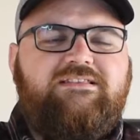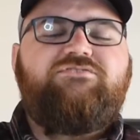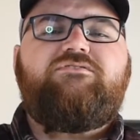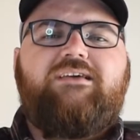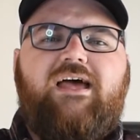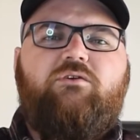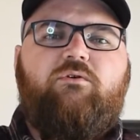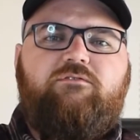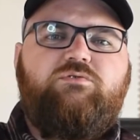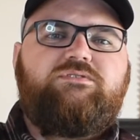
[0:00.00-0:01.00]
These are the kind of
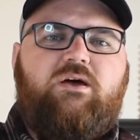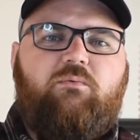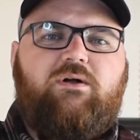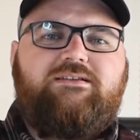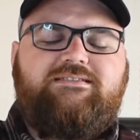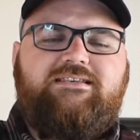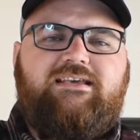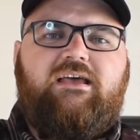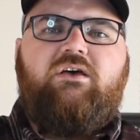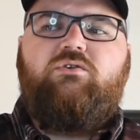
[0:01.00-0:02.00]
reviews I want to see.